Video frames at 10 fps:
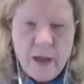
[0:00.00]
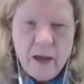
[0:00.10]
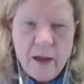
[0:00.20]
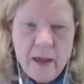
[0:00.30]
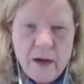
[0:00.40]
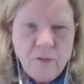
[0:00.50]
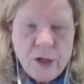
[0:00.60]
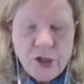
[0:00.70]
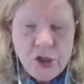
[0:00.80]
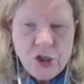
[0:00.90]
and
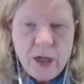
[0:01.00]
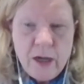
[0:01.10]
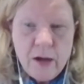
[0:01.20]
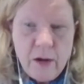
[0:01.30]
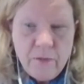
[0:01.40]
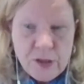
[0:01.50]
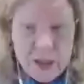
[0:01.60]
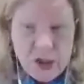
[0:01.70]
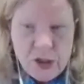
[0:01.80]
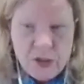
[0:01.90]
rich
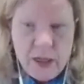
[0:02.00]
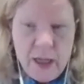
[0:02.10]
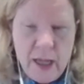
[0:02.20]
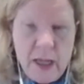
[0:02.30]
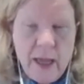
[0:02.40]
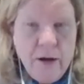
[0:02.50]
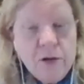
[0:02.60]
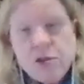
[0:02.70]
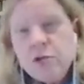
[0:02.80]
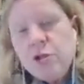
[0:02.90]
conversation, and
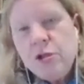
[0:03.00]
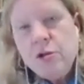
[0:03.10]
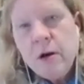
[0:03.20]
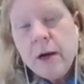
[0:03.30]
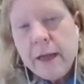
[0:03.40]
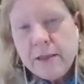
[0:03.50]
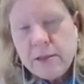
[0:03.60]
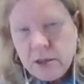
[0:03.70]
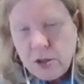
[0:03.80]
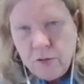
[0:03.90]
also to you, our
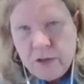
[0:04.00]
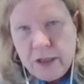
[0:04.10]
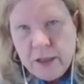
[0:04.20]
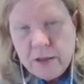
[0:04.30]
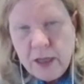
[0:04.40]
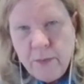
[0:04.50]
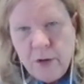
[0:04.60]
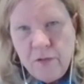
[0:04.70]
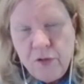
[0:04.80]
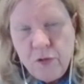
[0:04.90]
guests, who've taken time
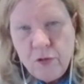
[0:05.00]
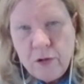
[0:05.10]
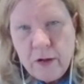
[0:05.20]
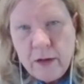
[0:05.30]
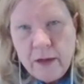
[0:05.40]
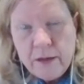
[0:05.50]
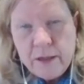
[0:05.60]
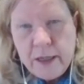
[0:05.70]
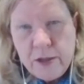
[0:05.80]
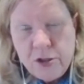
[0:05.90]
out of your
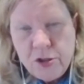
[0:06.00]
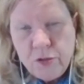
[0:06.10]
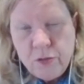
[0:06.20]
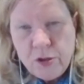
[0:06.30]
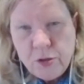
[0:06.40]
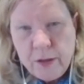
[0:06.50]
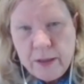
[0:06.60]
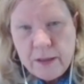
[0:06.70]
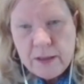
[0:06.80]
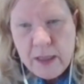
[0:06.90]
day to join
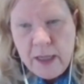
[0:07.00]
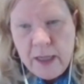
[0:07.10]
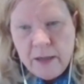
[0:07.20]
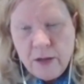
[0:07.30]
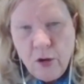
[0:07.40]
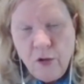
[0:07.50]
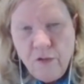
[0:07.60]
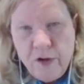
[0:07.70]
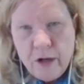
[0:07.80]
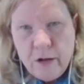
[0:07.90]
us. In the
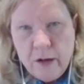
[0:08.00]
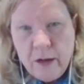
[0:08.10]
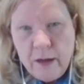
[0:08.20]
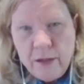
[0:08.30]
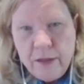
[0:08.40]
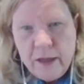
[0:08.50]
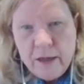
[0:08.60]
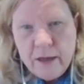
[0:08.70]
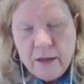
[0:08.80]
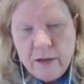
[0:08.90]
COVID era, I think
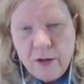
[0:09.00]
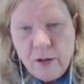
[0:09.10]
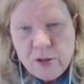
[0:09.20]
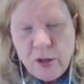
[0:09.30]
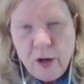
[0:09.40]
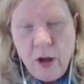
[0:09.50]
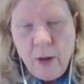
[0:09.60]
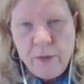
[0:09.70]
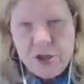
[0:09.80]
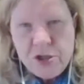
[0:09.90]
there's a lot of
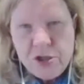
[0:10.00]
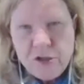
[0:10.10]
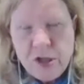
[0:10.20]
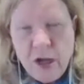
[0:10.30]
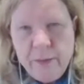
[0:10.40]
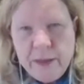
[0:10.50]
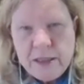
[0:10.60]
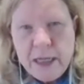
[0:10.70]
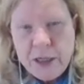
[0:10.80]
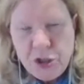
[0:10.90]
competition for time and
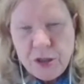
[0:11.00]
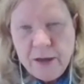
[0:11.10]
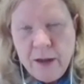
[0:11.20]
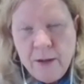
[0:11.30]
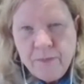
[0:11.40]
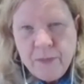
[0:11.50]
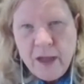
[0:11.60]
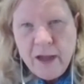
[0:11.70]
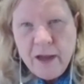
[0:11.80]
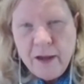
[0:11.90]
attention
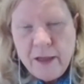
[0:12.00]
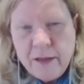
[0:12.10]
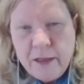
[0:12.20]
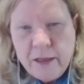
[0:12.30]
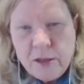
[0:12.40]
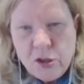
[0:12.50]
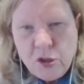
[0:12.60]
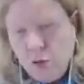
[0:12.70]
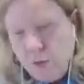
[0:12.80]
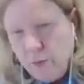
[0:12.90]
in the
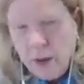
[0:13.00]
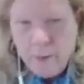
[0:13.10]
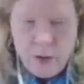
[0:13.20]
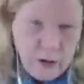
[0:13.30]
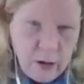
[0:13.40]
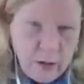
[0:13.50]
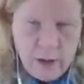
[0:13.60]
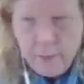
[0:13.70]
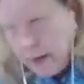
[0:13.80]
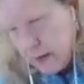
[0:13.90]
Zoom, webinar,
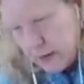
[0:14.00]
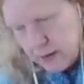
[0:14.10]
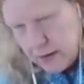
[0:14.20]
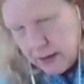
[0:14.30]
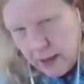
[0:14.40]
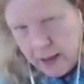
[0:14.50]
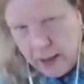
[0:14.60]
WebEx,